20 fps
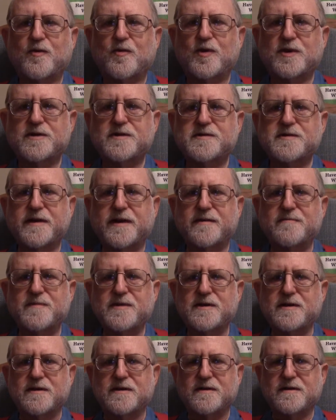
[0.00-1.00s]
What does that
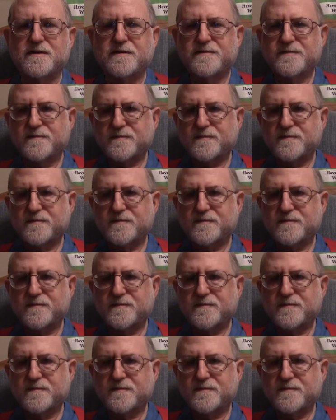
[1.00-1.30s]
mean?